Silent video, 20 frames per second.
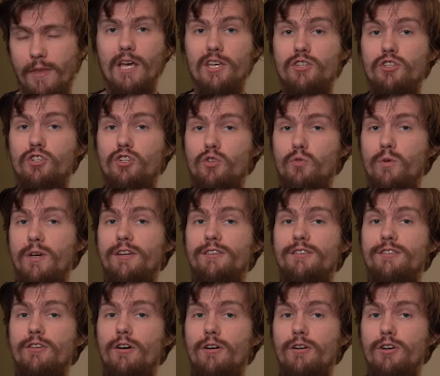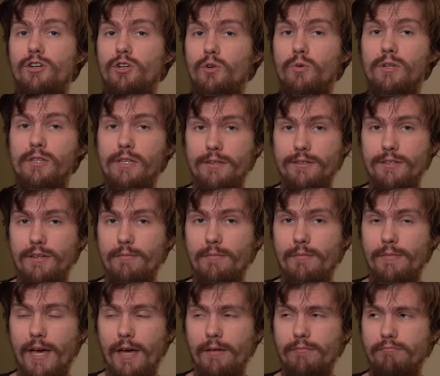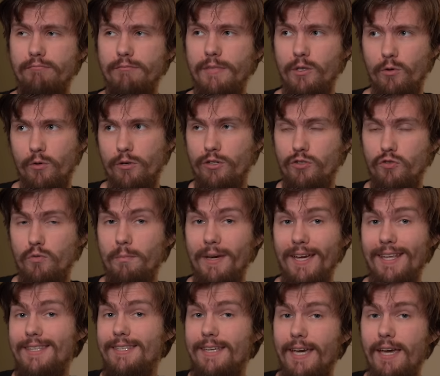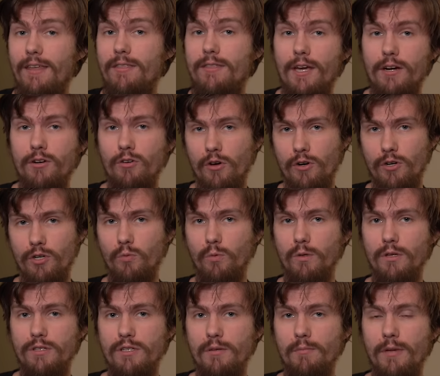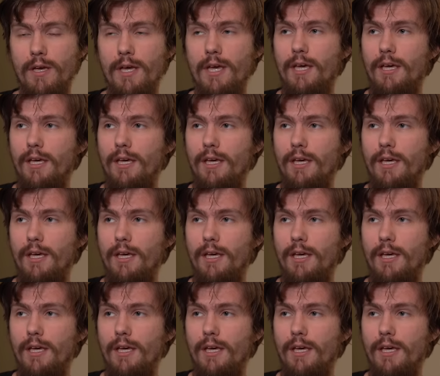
A strict non-dualism that, in order to maintain that non-dualism,